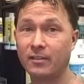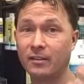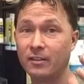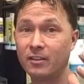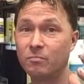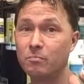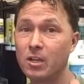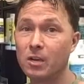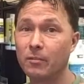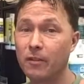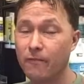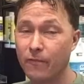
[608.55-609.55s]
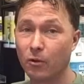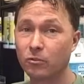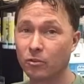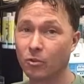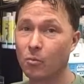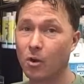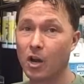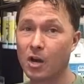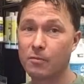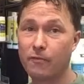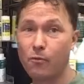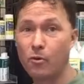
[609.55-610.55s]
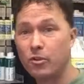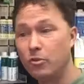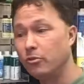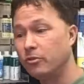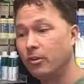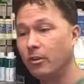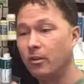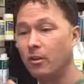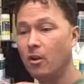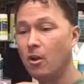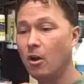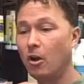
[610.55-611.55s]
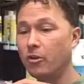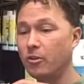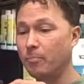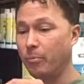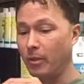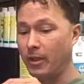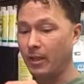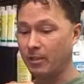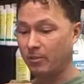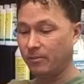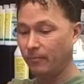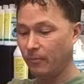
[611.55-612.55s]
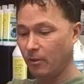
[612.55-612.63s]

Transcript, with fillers: to at least minimally filter the water before using it on your plants.